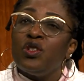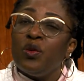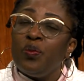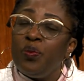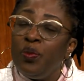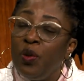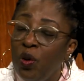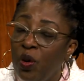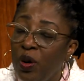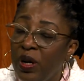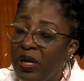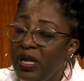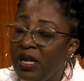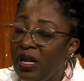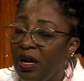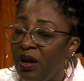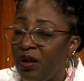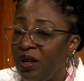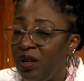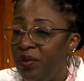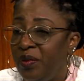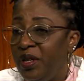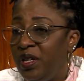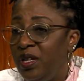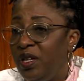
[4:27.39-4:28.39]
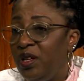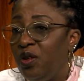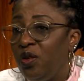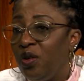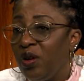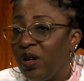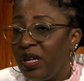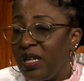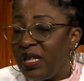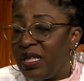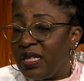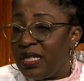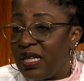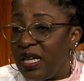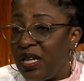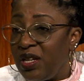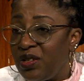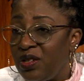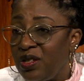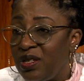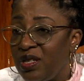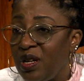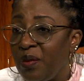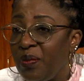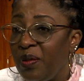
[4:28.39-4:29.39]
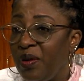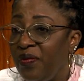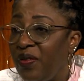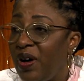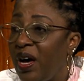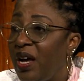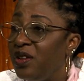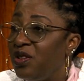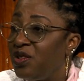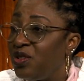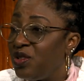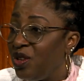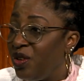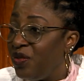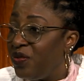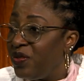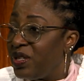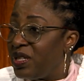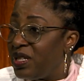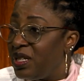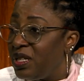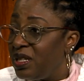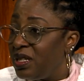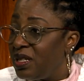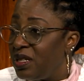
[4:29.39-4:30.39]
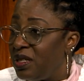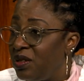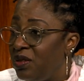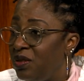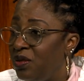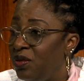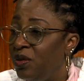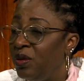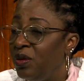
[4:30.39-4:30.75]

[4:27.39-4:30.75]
supporting our community organizations that provide services to